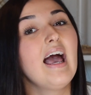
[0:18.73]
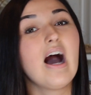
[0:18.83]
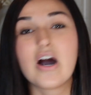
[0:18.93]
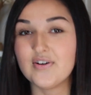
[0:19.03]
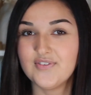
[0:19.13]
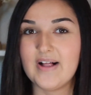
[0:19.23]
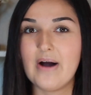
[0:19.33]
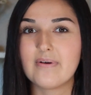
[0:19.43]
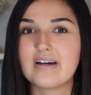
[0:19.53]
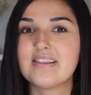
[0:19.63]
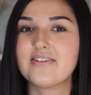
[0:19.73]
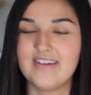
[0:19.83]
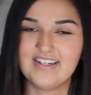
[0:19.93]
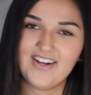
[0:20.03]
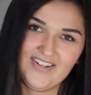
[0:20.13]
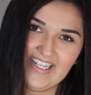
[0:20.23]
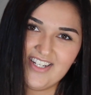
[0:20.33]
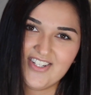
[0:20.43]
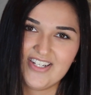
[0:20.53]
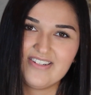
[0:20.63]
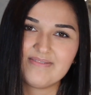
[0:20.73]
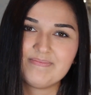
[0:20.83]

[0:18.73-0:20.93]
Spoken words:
our flower, the red carnation.